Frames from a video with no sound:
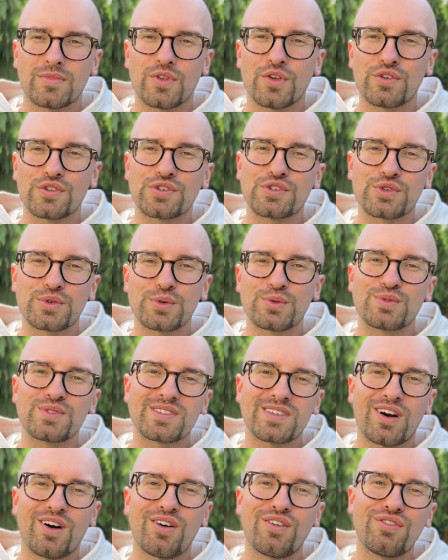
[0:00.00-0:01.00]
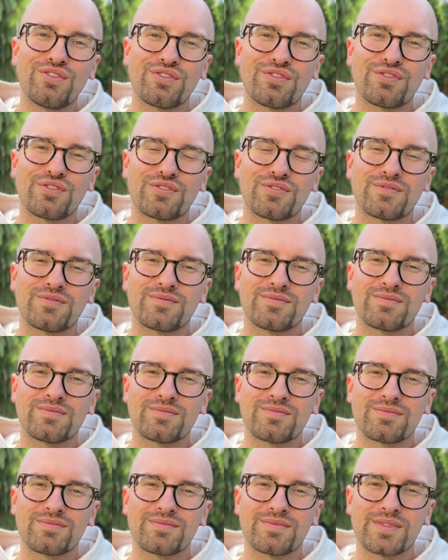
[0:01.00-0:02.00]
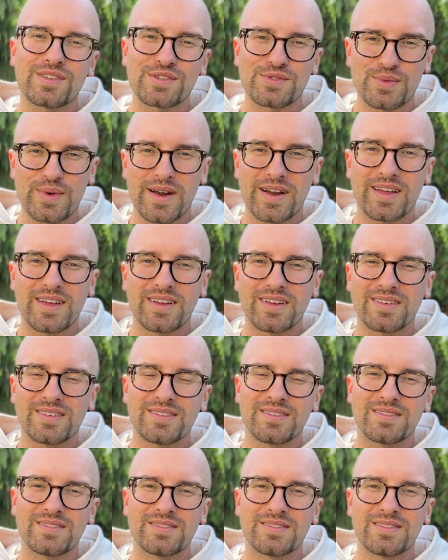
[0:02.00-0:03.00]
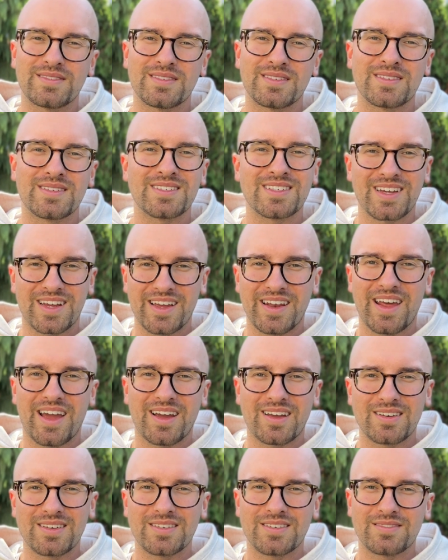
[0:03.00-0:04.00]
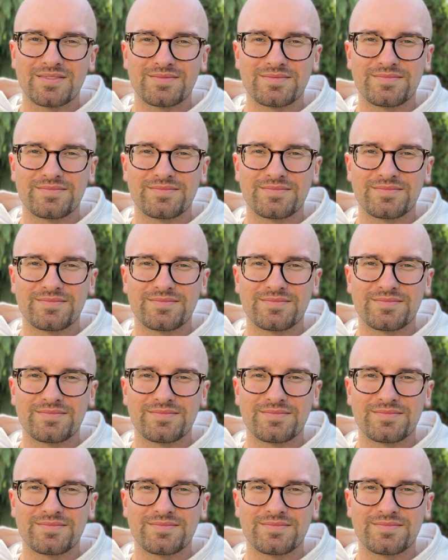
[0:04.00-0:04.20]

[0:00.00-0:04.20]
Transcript: Your true self is ready to connect.